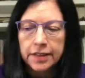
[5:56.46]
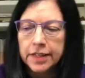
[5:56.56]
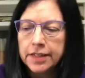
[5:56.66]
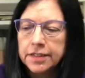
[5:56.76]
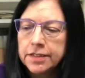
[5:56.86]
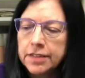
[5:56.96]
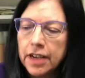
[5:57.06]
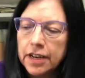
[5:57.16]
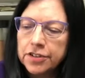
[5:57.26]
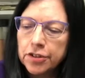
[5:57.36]
These
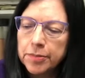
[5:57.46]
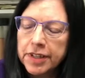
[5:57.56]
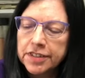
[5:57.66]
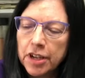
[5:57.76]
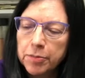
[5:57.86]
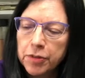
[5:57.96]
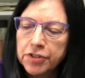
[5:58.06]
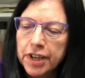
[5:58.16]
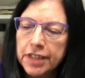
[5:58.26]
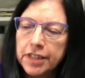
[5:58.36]
are some
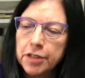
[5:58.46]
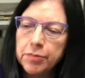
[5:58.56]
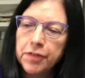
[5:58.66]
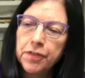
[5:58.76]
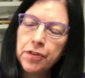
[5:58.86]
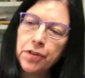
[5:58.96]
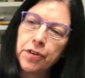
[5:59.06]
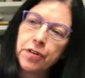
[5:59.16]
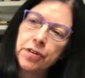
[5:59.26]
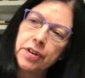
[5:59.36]
examples I did
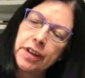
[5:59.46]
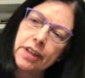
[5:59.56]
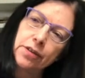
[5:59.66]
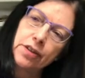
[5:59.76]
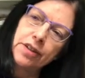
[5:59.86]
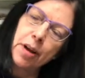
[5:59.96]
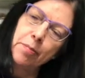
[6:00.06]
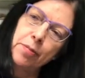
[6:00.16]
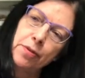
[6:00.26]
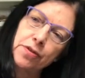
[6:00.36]
before, little
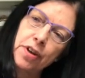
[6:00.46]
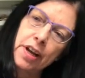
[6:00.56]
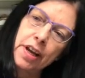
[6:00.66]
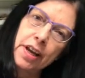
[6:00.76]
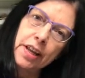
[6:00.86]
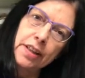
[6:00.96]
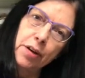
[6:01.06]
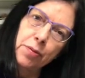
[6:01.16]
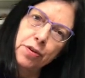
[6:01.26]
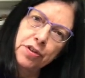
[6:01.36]
samples.
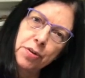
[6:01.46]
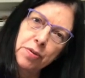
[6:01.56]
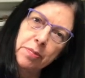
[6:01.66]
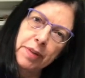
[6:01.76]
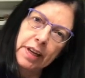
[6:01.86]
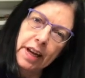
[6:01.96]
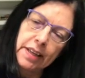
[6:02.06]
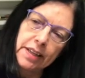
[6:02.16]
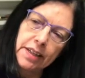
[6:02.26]
The water will be like